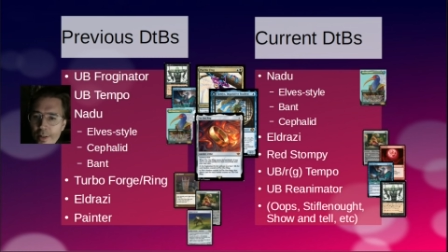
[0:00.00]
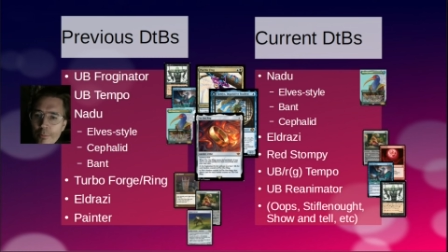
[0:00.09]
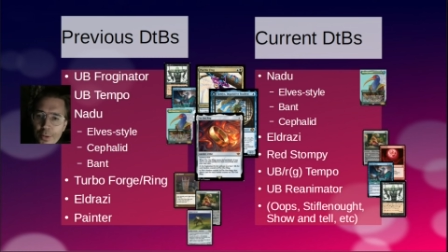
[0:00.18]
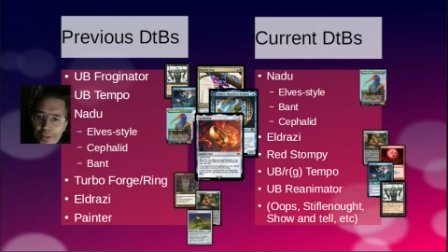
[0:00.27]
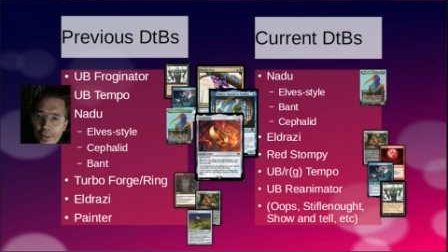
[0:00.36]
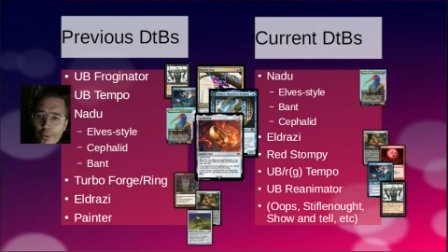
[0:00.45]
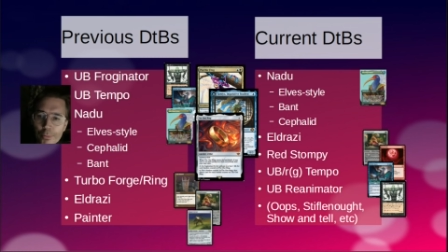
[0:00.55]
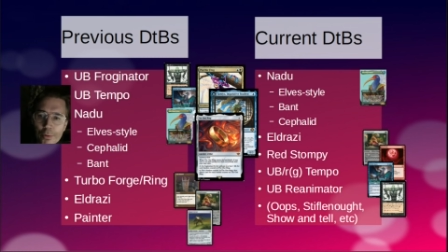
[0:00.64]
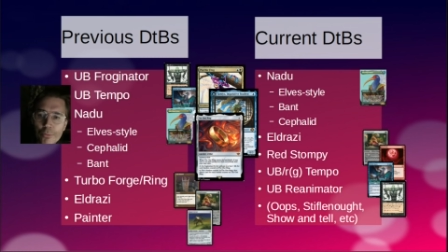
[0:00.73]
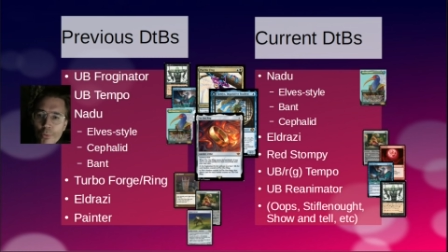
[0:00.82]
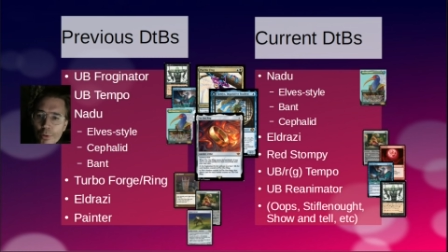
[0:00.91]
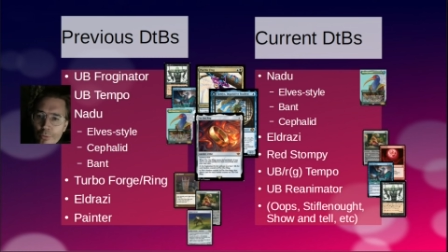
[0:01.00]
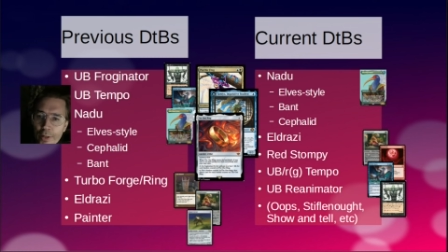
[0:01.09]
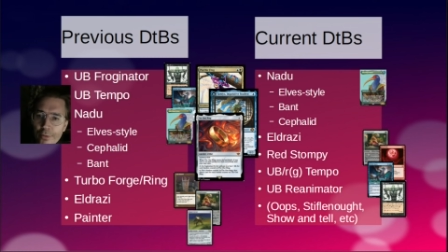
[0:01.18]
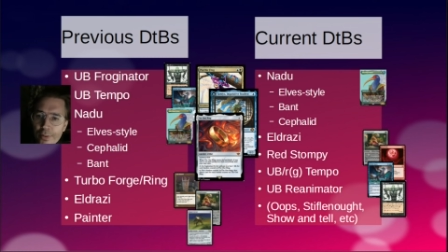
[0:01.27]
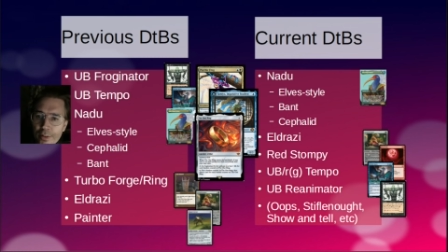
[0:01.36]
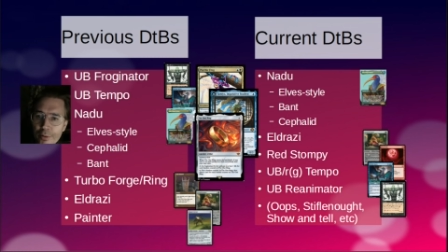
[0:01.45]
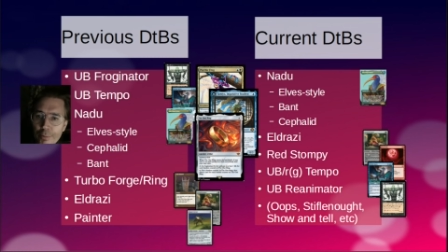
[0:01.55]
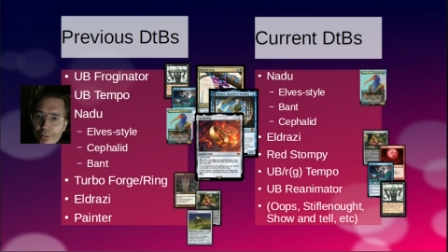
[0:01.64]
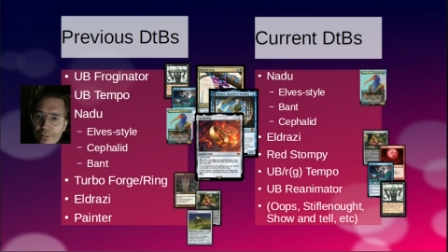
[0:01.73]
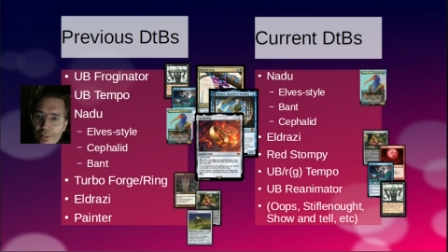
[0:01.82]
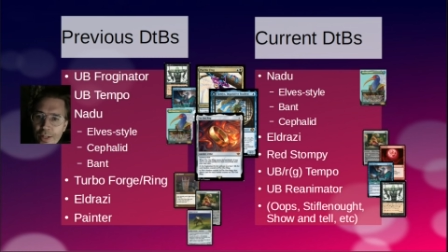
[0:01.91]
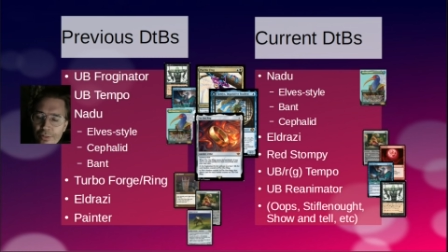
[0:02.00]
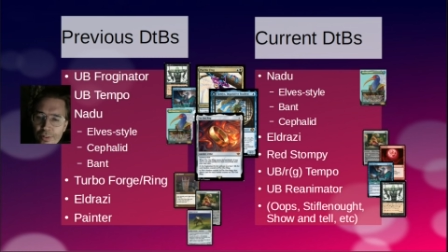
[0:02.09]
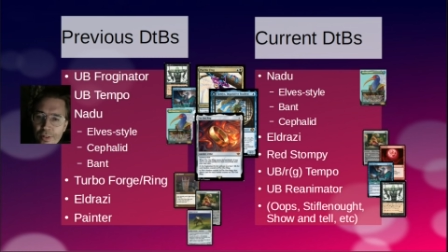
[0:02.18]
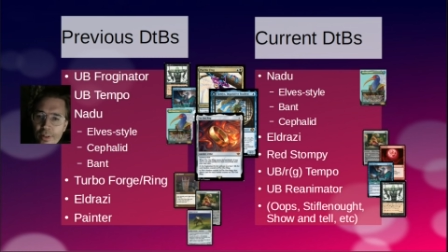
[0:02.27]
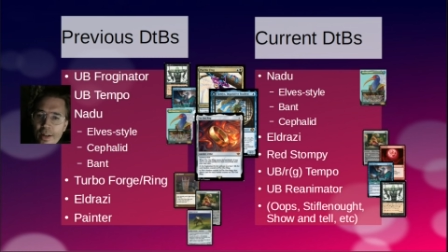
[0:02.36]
but that's what we'll try to see in this presentation.